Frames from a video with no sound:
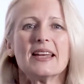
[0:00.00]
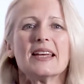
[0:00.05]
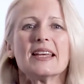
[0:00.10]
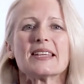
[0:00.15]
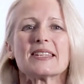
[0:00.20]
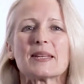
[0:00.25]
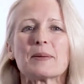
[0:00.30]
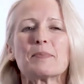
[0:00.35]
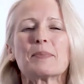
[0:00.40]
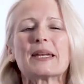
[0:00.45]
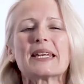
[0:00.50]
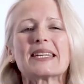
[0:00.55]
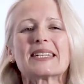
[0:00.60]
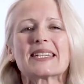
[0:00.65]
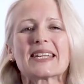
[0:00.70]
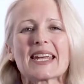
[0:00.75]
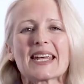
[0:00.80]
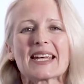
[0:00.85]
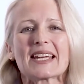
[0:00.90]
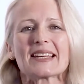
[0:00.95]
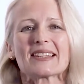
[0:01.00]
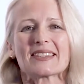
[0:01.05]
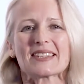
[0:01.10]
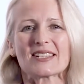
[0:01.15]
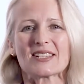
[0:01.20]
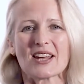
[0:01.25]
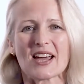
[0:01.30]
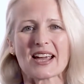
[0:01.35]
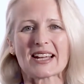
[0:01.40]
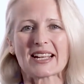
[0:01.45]
Simply tick the
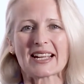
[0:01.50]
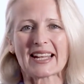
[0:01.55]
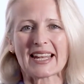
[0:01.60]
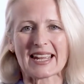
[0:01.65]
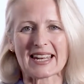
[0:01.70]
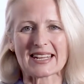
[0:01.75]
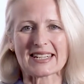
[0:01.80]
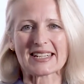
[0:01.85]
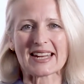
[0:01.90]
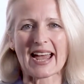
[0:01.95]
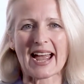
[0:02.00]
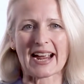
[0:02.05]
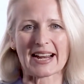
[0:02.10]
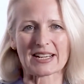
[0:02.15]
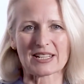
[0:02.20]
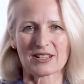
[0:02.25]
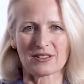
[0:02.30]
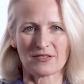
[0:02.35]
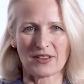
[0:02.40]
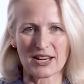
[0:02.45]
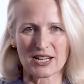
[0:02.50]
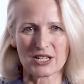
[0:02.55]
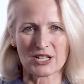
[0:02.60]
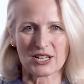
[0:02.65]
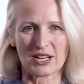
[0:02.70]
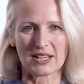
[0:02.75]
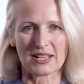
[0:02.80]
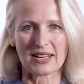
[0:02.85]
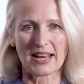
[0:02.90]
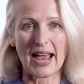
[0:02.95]
TIGERKIT
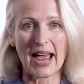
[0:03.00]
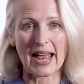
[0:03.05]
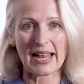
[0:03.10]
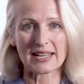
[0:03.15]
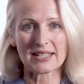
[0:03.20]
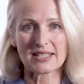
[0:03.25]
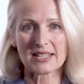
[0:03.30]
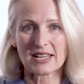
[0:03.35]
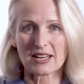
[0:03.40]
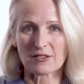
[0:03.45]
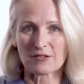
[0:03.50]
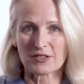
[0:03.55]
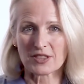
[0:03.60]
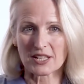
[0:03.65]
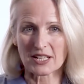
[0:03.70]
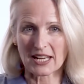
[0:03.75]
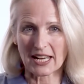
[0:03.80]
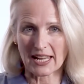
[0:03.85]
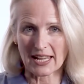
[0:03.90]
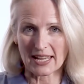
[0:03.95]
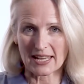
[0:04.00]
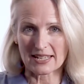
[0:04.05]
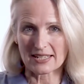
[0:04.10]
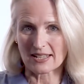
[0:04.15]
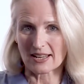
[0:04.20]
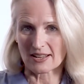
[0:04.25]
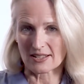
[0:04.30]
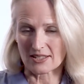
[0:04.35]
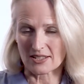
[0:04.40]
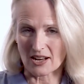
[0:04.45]
activation and give the kit
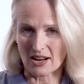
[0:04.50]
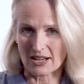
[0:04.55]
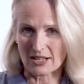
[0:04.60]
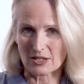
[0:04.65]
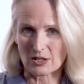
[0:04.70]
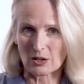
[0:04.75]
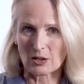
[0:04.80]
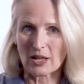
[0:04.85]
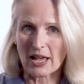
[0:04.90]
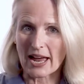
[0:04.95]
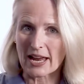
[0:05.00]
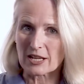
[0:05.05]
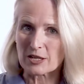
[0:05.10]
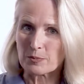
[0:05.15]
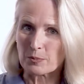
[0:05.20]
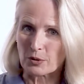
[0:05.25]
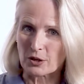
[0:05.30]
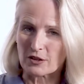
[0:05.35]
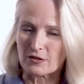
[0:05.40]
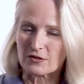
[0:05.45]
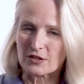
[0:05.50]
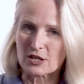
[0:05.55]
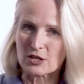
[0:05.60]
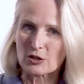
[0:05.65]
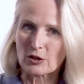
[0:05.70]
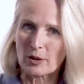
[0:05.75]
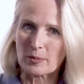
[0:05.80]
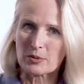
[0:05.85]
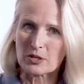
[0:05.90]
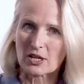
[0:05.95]
a title and brief
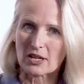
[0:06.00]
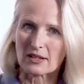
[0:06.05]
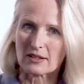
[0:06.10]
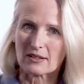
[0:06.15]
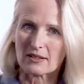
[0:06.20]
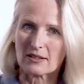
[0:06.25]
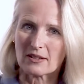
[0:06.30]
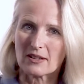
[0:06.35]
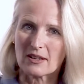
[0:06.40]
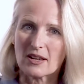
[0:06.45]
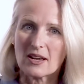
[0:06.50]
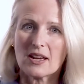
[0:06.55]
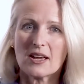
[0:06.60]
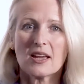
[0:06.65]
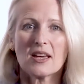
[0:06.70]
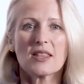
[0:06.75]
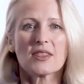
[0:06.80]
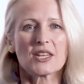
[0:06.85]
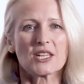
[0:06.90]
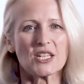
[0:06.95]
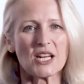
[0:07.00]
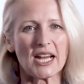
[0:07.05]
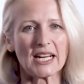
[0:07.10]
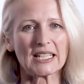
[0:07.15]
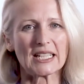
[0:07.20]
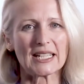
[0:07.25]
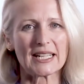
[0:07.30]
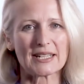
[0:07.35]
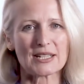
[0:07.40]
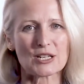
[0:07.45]
description. The
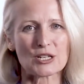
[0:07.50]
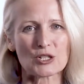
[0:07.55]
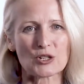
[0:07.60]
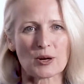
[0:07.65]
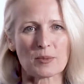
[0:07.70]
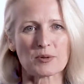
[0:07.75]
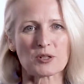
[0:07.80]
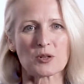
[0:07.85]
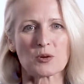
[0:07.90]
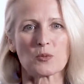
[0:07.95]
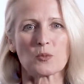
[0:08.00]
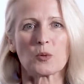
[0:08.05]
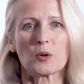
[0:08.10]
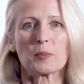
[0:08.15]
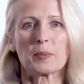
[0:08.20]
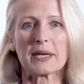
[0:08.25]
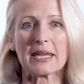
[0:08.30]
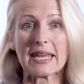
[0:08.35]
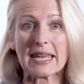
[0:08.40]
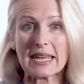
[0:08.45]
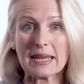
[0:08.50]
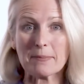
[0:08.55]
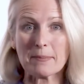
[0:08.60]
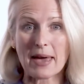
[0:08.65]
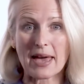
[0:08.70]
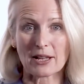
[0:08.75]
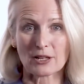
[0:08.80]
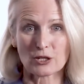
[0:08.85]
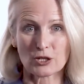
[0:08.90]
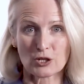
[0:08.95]
title and description will be
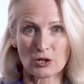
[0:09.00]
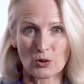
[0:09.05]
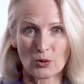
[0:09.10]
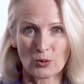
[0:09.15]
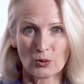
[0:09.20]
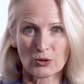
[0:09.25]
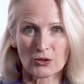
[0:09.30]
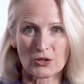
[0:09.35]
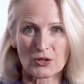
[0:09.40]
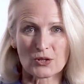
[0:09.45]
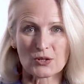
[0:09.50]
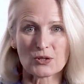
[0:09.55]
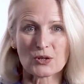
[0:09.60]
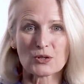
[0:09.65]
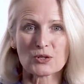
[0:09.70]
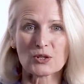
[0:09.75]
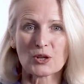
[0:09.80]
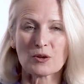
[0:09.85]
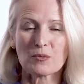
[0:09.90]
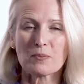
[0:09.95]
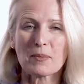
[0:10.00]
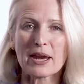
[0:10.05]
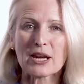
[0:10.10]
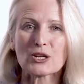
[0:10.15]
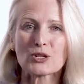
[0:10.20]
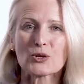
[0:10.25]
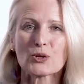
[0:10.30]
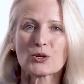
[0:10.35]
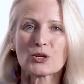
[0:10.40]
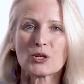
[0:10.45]
emailed to authors, so make
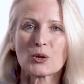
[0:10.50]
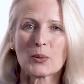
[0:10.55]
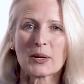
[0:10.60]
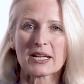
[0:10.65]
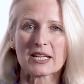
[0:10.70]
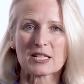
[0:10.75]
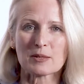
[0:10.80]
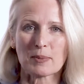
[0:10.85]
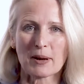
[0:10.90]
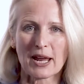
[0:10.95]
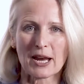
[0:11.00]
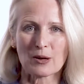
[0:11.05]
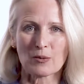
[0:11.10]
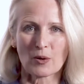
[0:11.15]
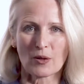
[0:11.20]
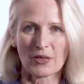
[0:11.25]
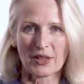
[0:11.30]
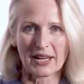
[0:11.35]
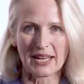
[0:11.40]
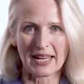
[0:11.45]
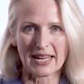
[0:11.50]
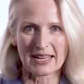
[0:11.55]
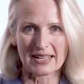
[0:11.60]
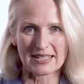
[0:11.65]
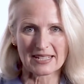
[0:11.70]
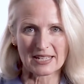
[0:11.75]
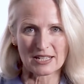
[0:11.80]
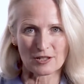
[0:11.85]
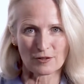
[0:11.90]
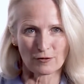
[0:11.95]
sure you explain what the
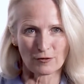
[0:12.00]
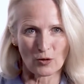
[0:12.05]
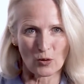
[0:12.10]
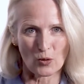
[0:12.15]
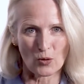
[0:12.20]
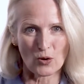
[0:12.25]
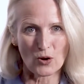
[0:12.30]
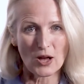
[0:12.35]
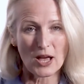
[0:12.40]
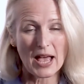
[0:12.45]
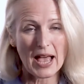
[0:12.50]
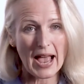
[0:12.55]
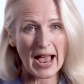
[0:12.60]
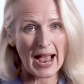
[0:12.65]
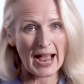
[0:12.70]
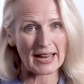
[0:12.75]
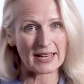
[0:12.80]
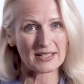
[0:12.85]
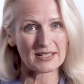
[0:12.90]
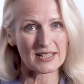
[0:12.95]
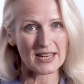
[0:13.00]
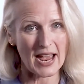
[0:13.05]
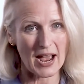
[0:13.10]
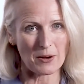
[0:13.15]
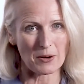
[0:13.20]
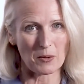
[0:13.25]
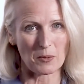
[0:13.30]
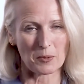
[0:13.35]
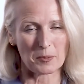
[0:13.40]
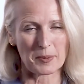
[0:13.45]
kit is for and
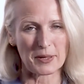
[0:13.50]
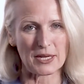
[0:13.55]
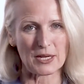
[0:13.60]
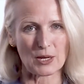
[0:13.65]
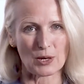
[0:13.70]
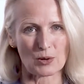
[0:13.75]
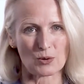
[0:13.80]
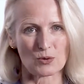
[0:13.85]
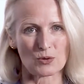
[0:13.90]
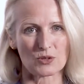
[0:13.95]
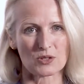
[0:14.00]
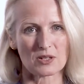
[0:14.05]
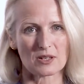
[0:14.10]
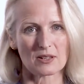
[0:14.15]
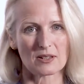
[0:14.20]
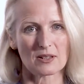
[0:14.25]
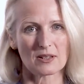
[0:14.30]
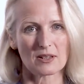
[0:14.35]
how it will be used.